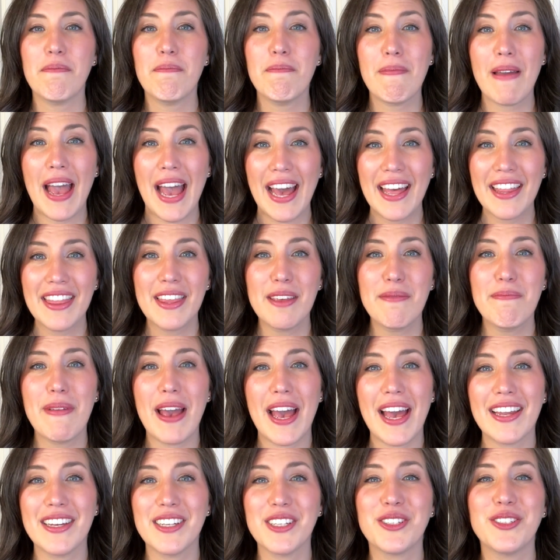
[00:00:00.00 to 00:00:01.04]

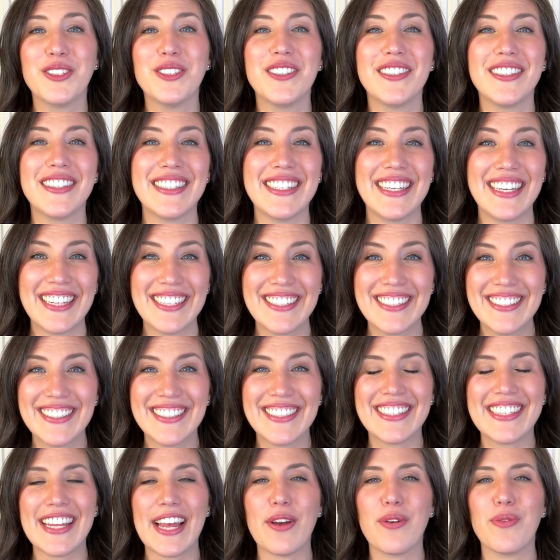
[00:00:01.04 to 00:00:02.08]
mathematical
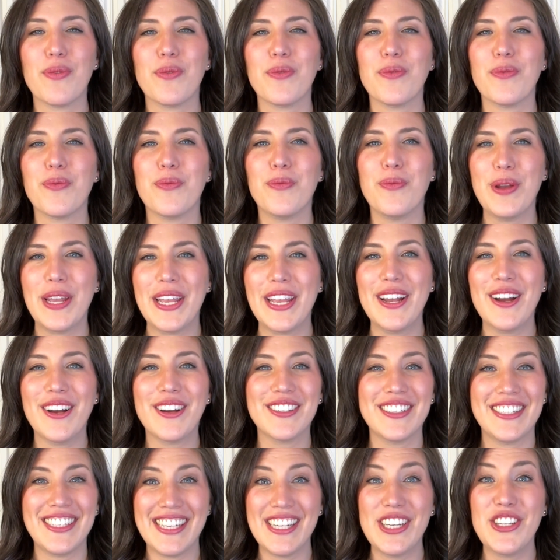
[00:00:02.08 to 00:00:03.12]
skills that we
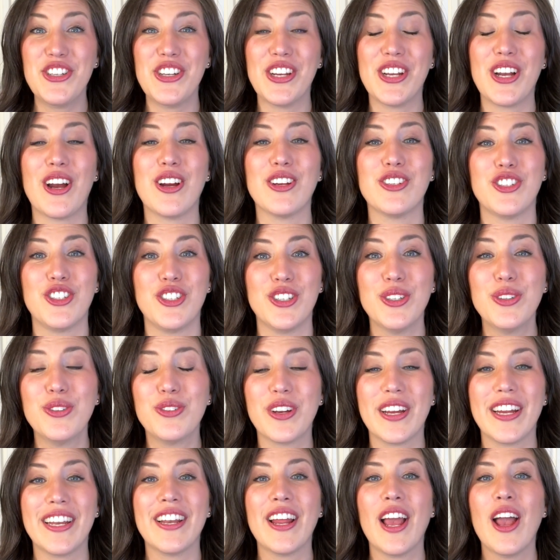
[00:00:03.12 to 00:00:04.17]
are teaching our
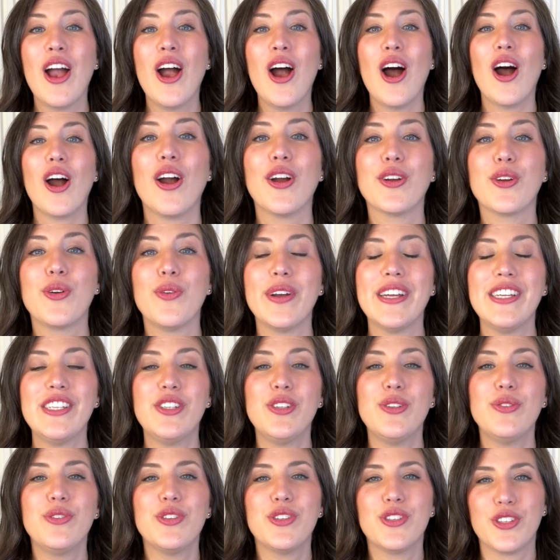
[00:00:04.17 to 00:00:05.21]
children are going
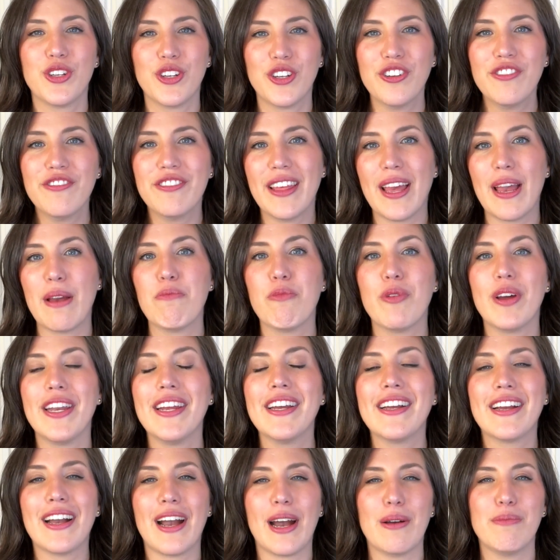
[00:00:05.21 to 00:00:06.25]
to serve them when
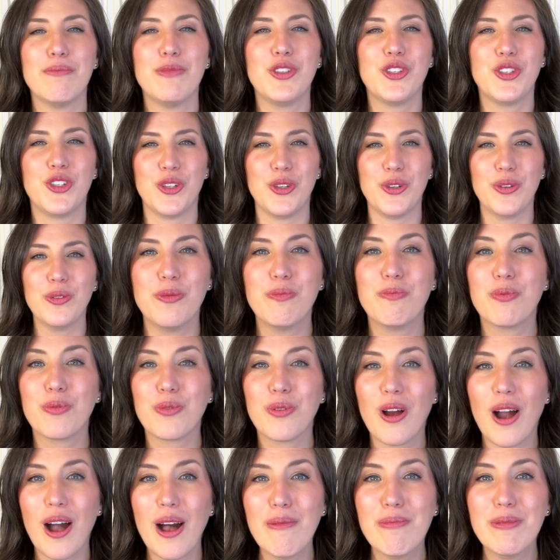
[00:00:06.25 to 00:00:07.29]
it comes to
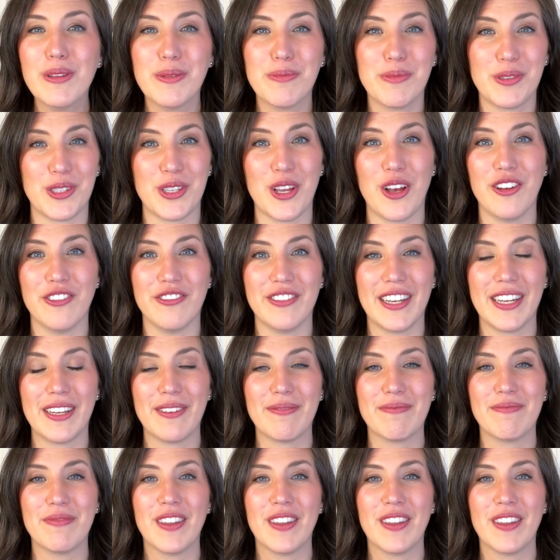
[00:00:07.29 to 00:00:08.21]
problem solving.